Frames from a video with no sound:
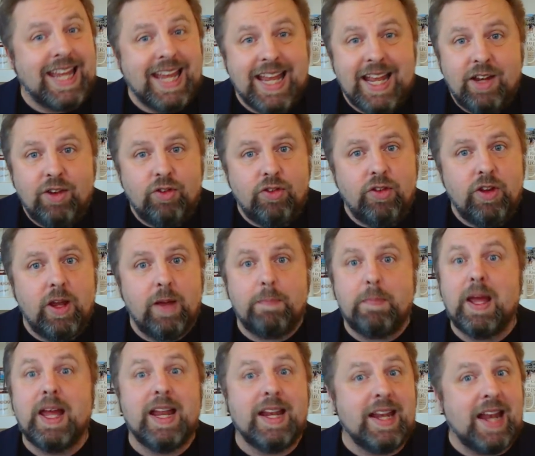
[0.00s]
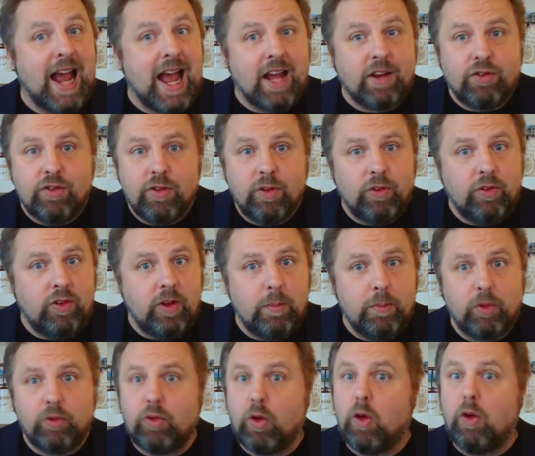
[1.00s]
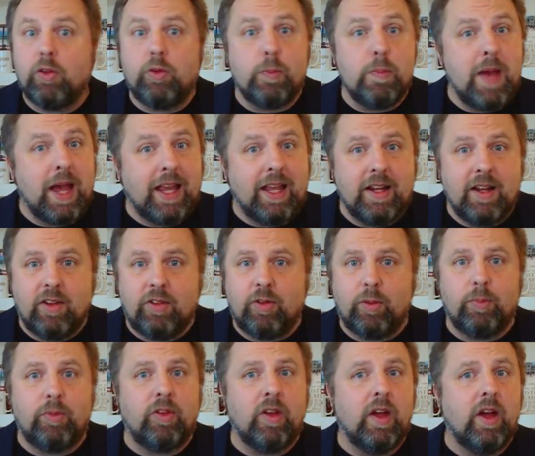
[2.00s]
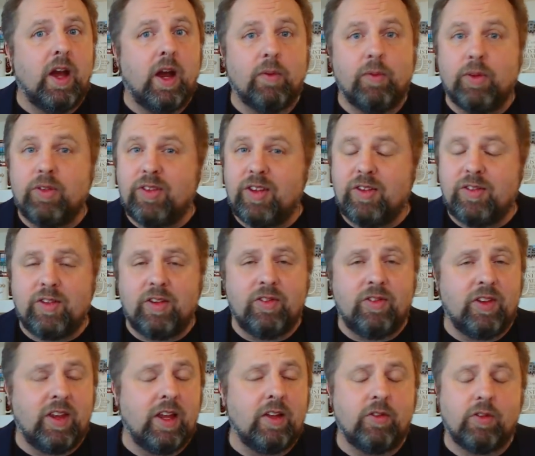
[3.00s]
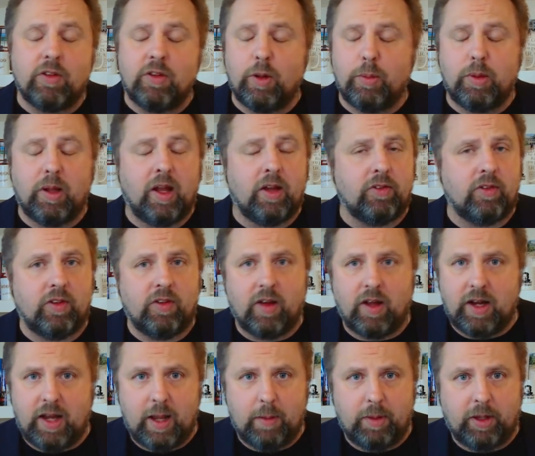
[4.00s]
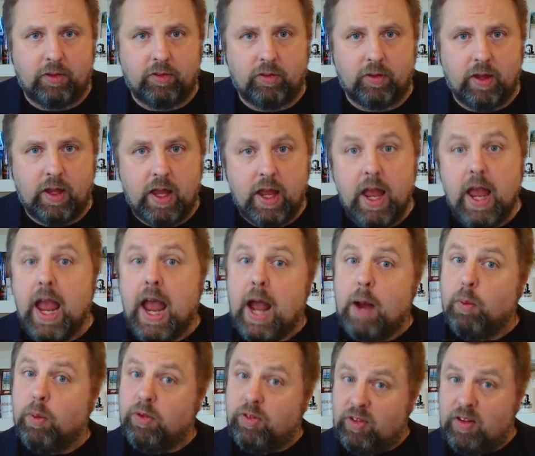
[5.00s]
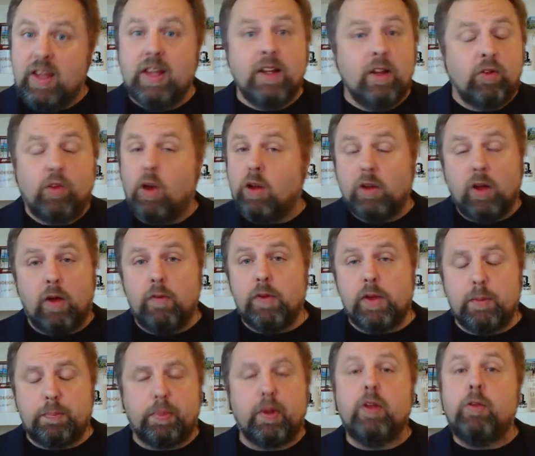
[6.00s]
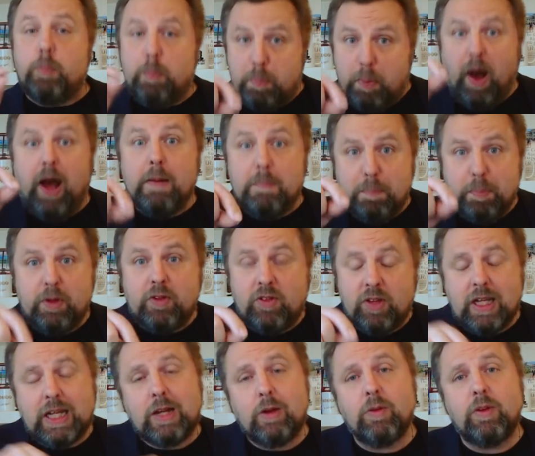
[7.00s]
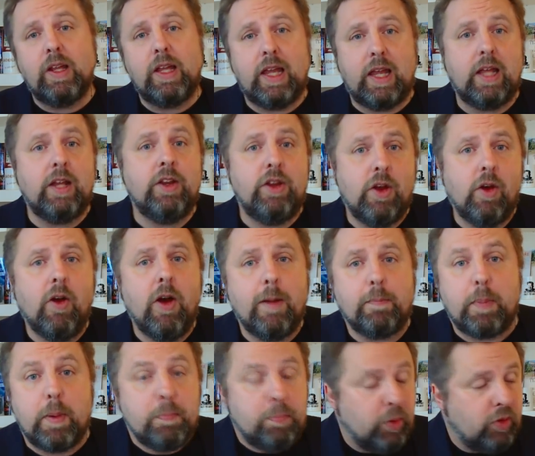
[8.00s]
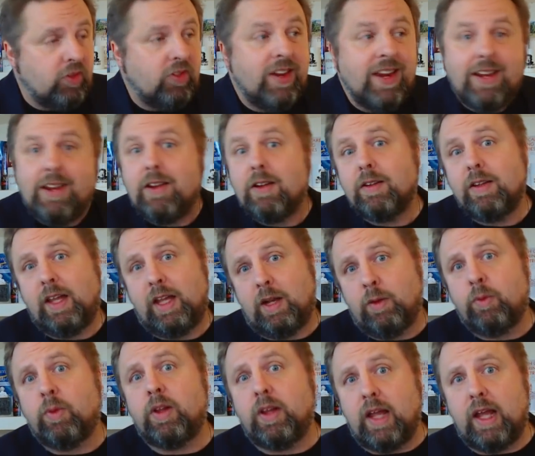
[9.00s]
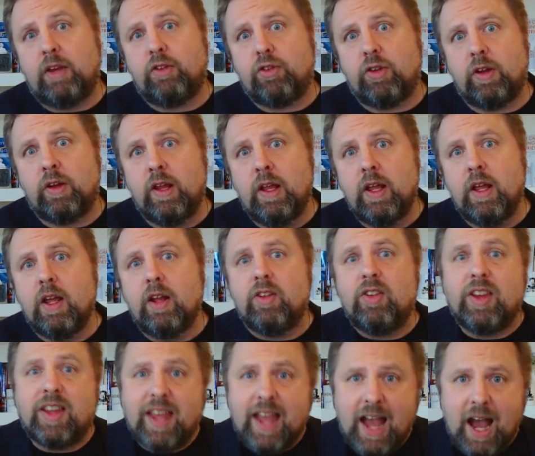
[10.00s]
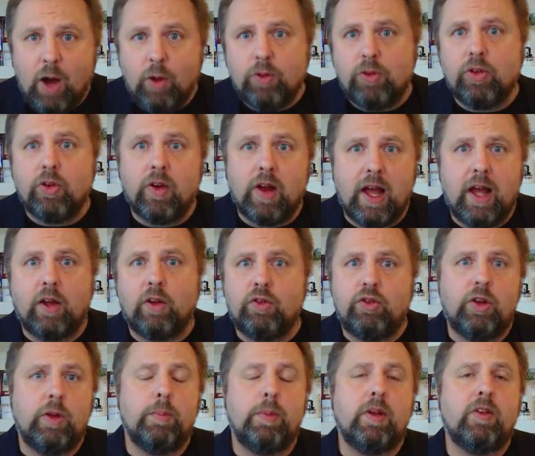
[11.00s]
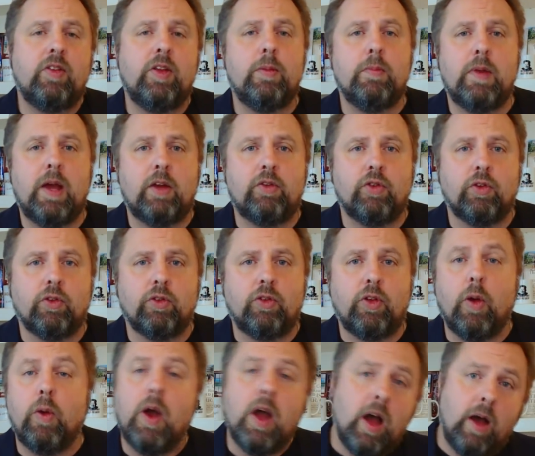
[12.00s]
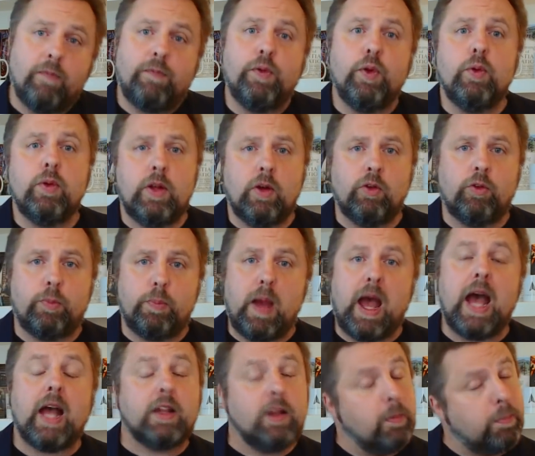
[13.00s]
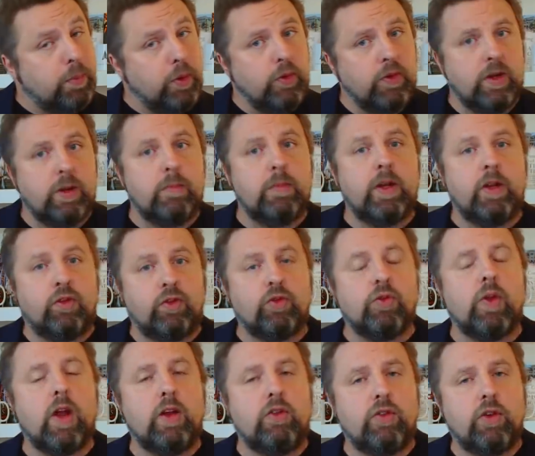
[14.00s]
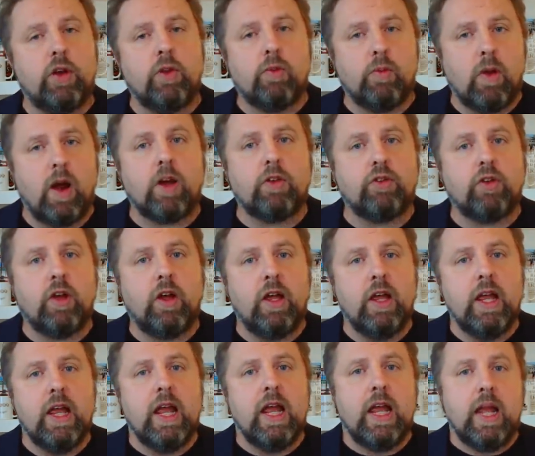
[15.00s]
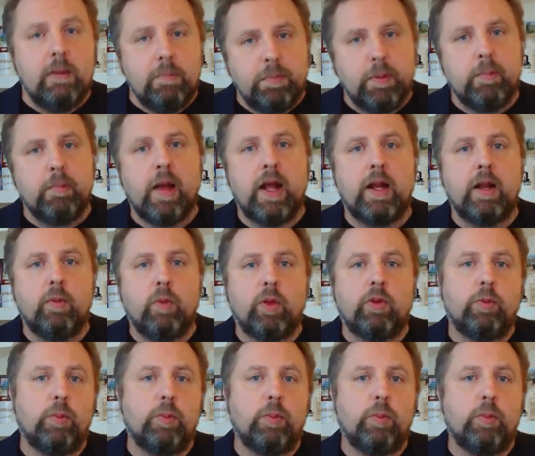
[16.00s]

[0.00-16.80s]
kinship, national symbols, all as mechanisms of resistance against globalizing dynamics. And we're seeing this all over the place, but particularly in Europe and particularly in relation to counter LGBT measures. So a few years back, the Putin administration in Russia implemented